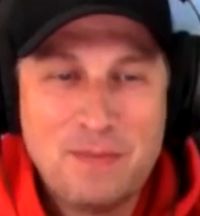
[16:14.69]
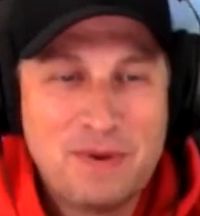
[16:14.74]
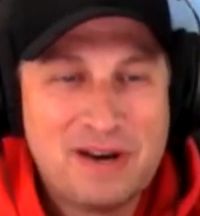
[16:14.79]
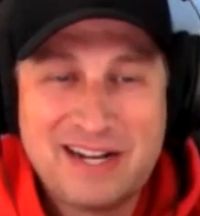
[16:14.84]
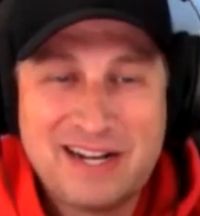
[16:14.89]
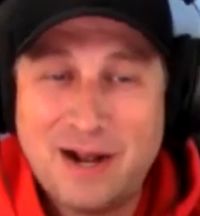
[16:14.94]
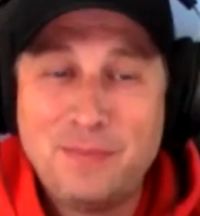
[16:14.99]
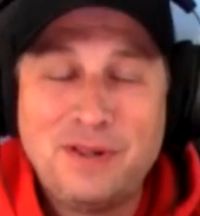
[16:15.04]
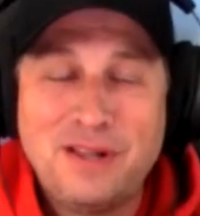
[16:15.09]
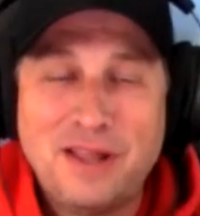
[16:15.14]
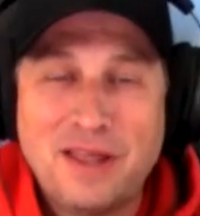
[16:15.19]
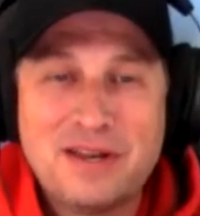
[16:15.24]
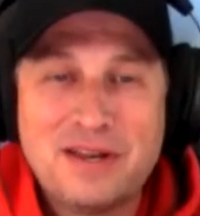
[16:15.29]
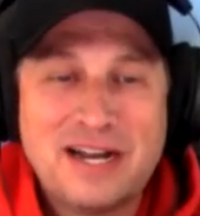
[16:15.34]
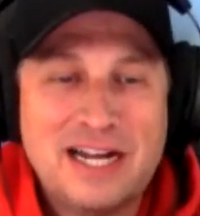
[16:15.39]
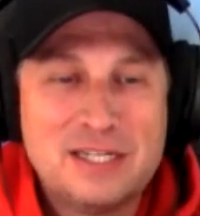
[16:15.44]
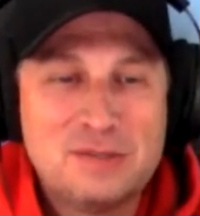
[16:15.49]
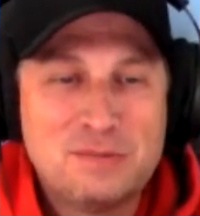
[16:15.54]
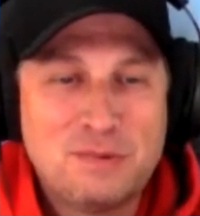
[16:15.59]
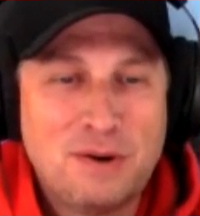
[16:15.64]
but a couple other
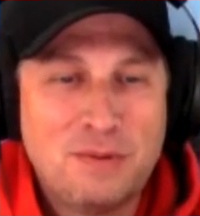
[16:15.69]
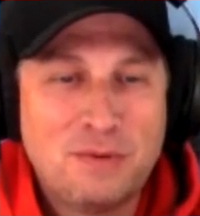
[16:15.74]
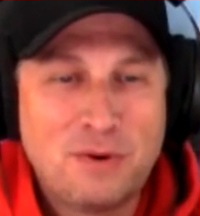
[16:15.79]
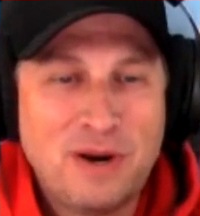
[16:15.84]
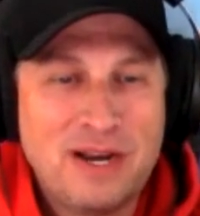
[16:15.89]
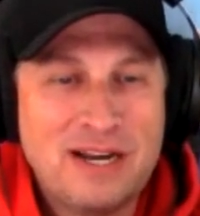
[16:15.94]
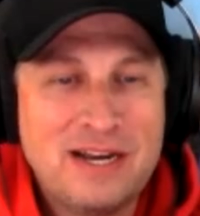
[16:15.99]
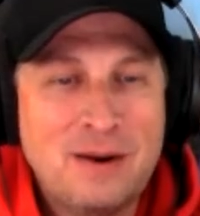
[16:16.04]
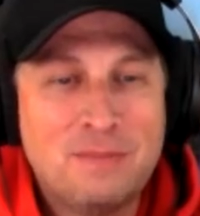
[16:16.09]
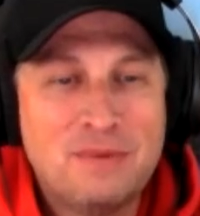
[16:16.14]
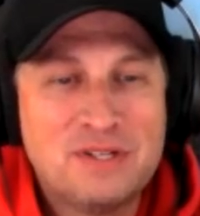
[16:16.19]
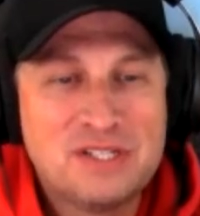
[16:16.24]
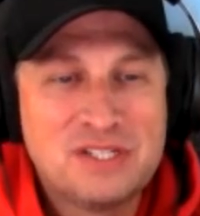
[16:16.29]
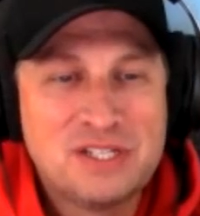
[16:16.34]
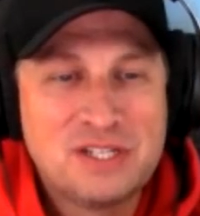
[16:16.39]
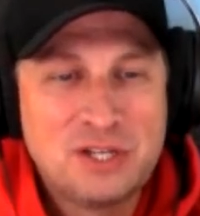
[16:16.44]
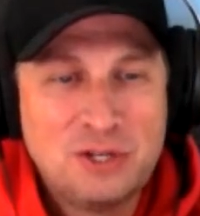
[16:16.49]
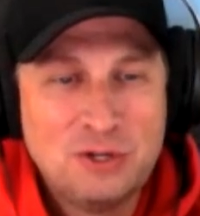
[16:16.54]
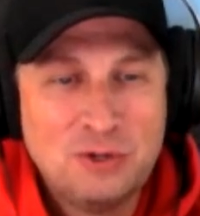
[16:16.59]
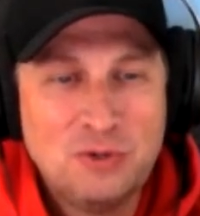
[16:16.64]
guys put up great numbers
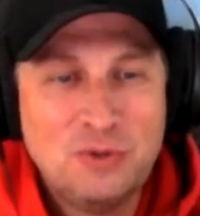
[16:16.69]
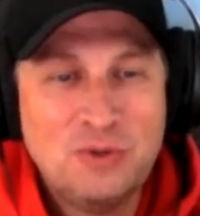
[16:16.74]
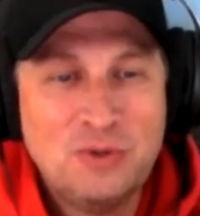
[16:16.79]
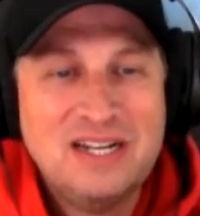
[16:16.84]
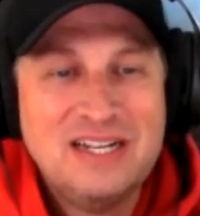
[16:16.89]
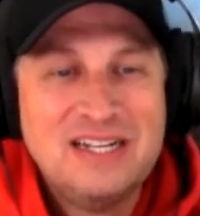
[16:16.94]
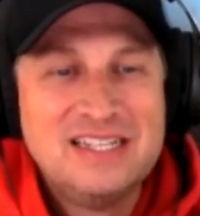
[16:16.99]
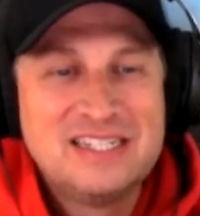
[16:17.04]
too.